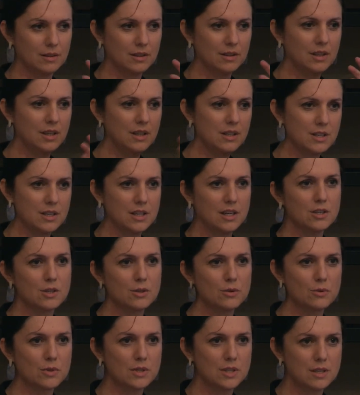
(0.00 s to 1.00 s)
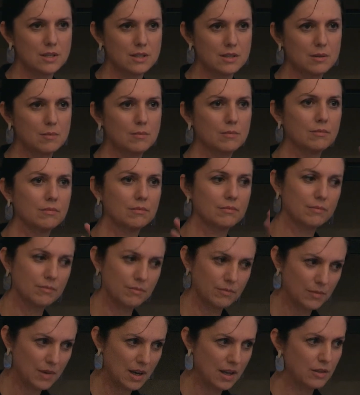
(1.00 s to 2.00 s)
the international system
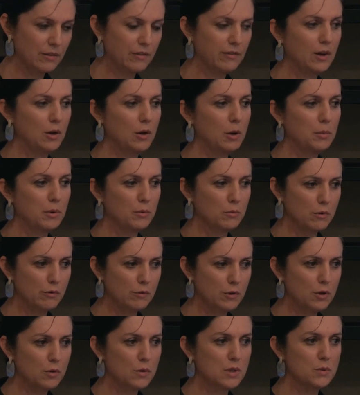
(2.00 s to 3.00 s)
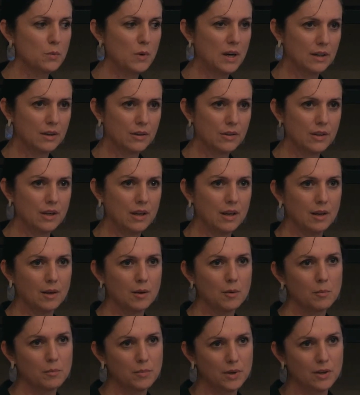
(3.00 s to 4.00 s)
and the follow-up and review is one thing,
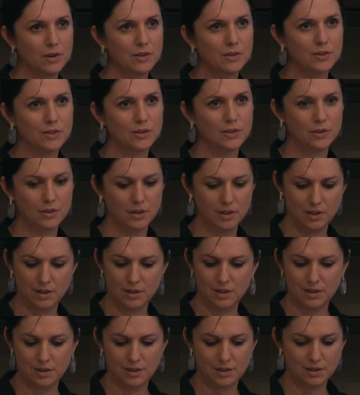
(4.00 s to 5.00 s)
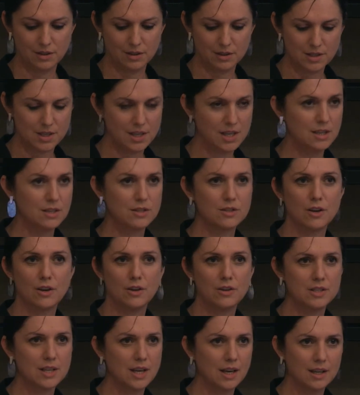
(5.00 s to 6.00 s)
but
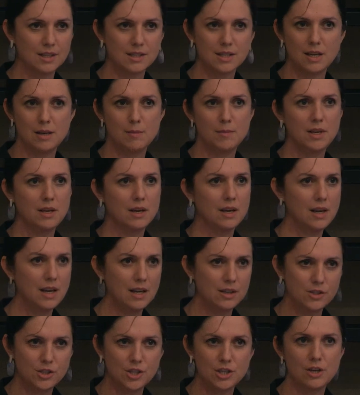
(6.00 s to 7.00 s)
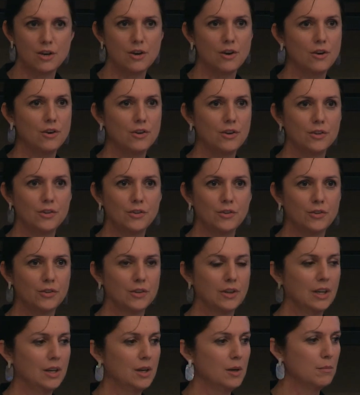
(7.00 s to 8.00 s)
CSOs, academia, NGOs,
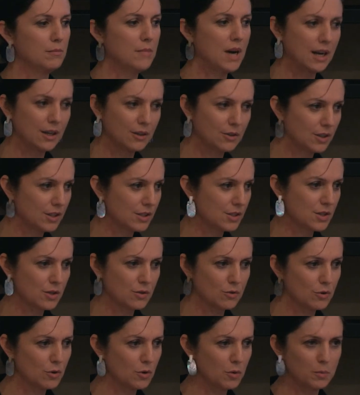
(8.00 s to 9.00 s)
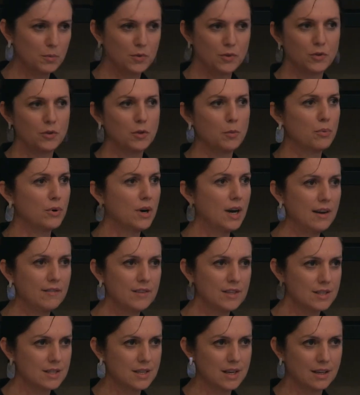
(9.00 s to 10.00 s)
migrants groups, the
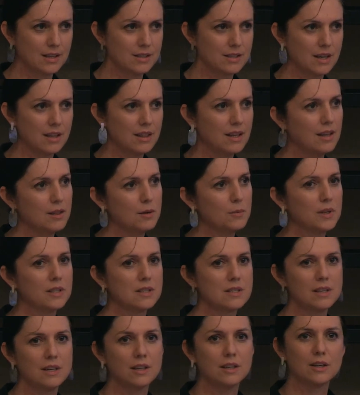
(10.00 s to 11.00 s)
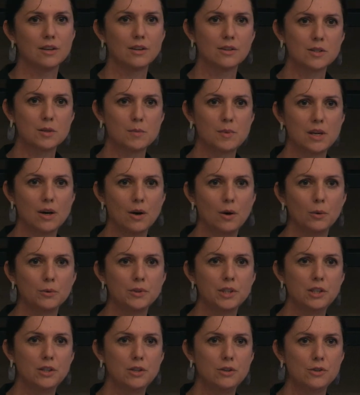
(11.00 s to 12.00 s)
private sector, they're the ones that are going to be
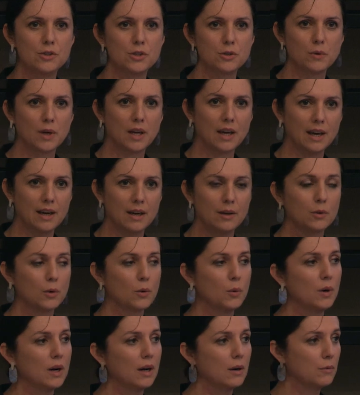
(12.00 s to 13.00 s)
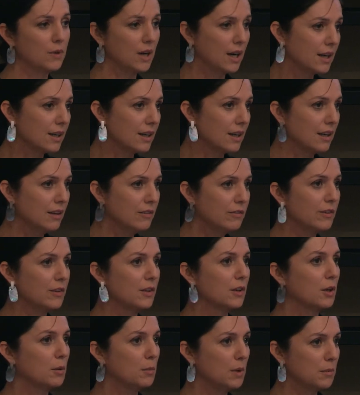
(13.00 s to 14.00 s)
holding you to account, quite rightly, for
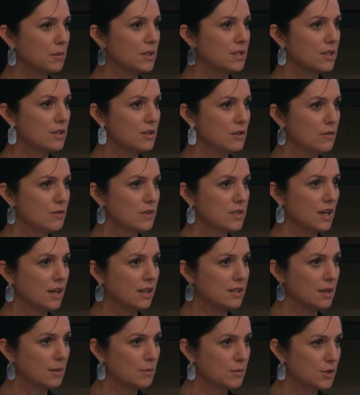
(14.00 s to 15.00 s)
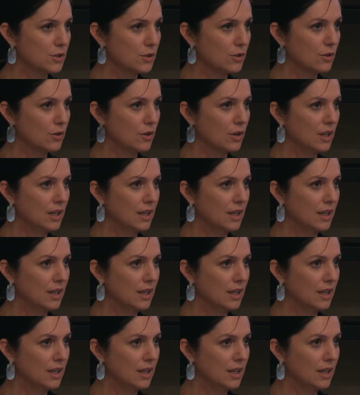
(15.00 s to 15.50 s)
the commitments that you've signed up to.